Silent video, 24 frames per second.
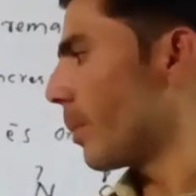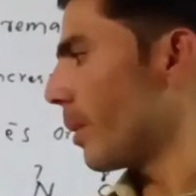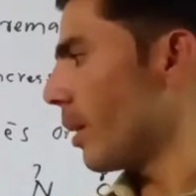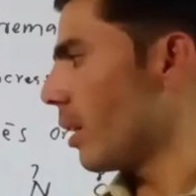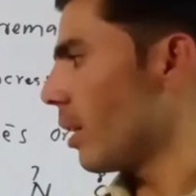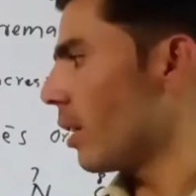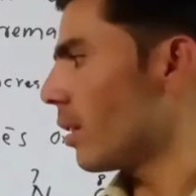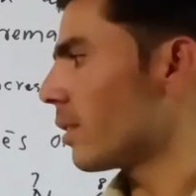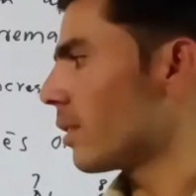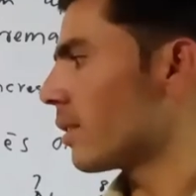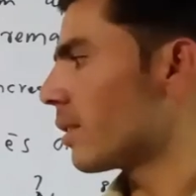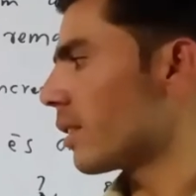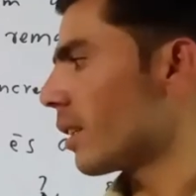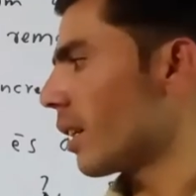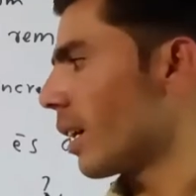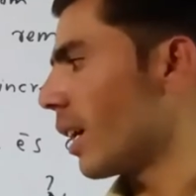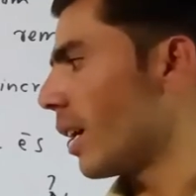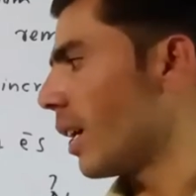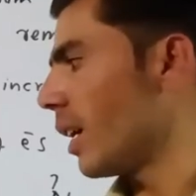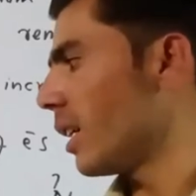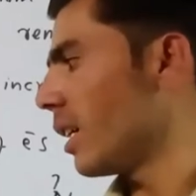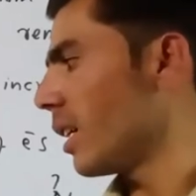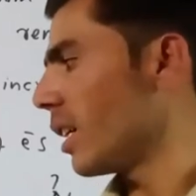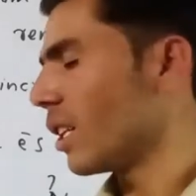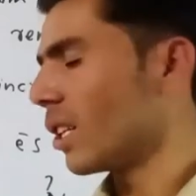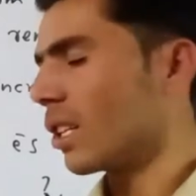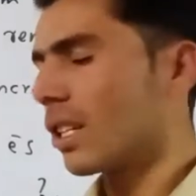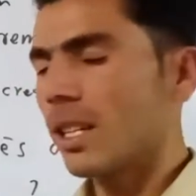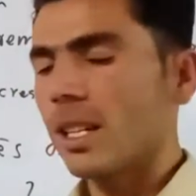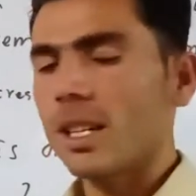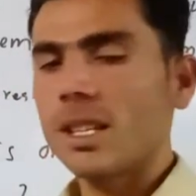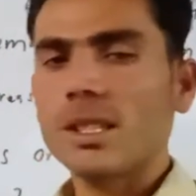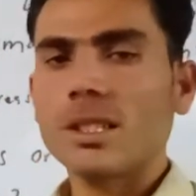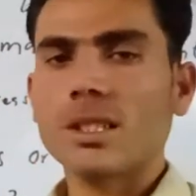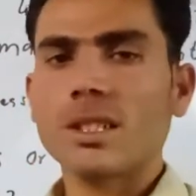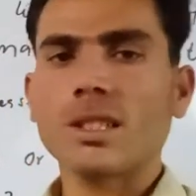periods and
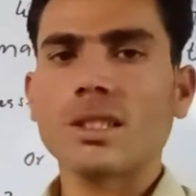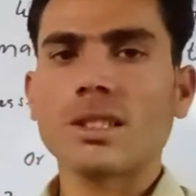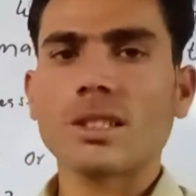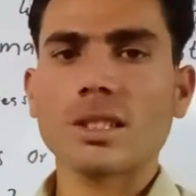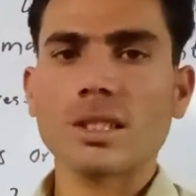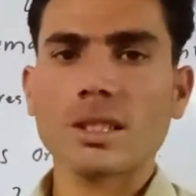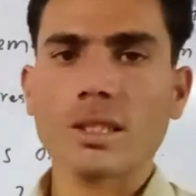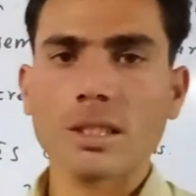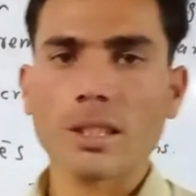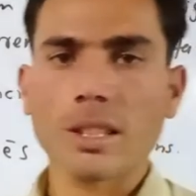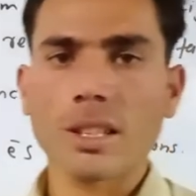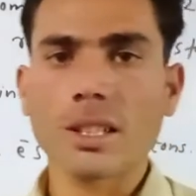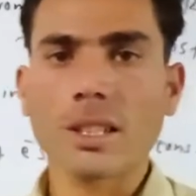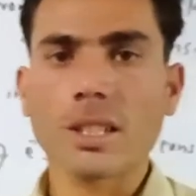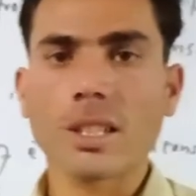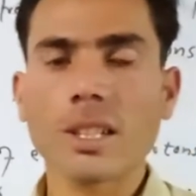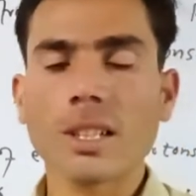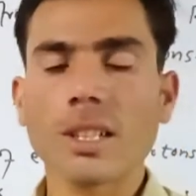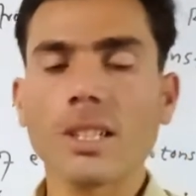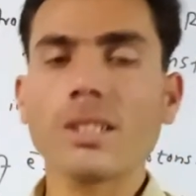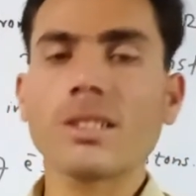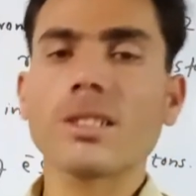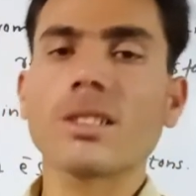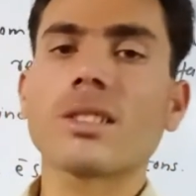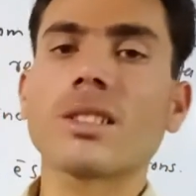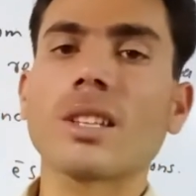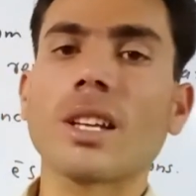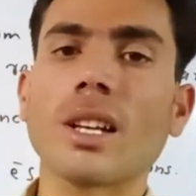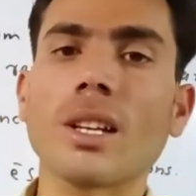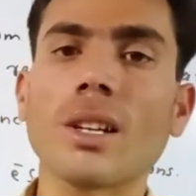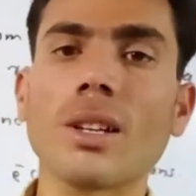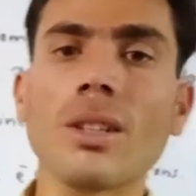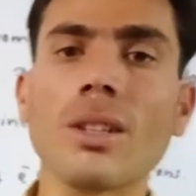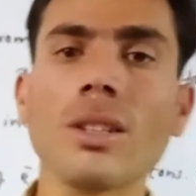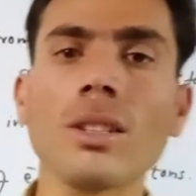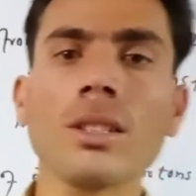increases
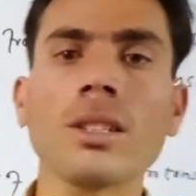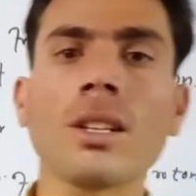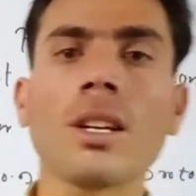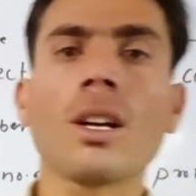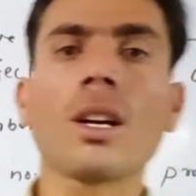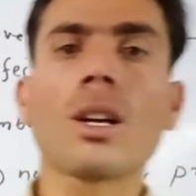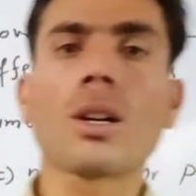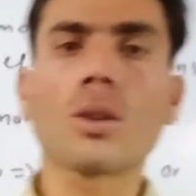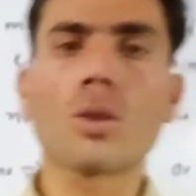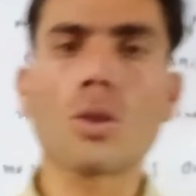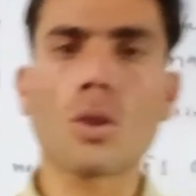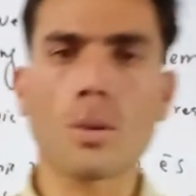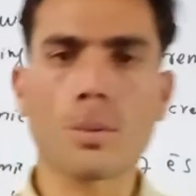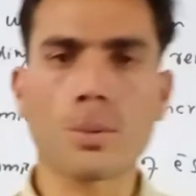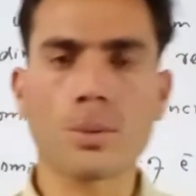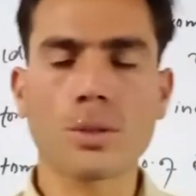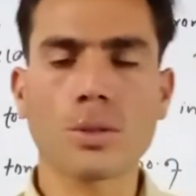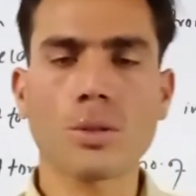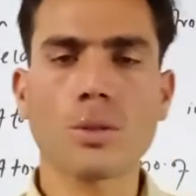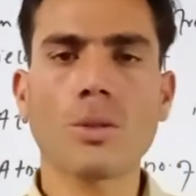in groups.